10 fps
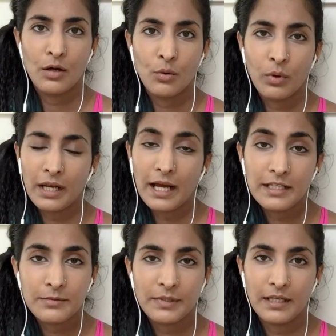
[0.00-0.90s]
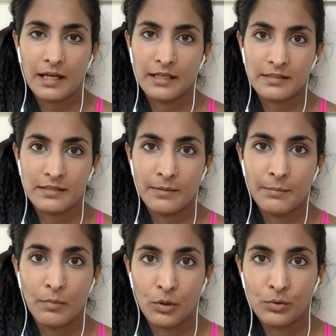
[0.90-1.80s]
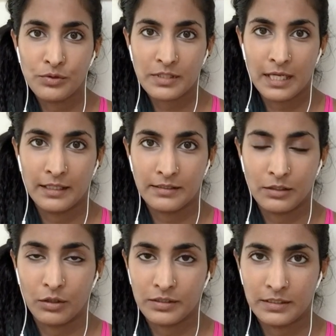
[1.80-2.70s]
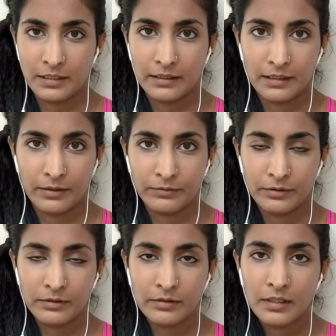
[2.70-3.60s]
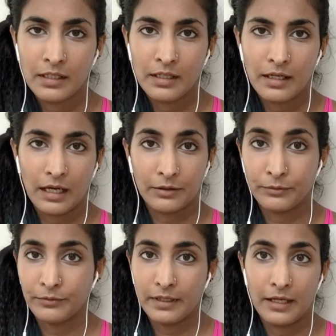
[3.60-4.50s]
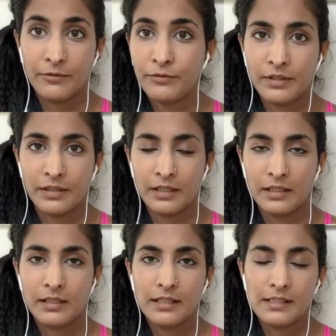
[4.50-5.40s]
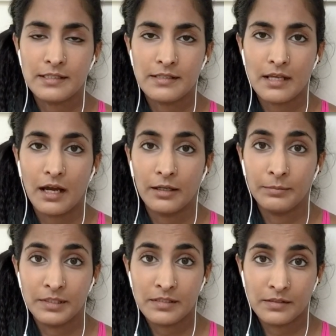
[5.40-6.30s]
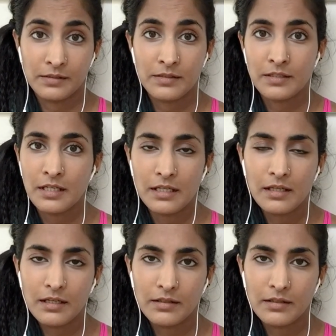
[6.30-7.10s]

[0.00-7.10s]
One item that has the most antioxidant level out of everything is hibiscus tea.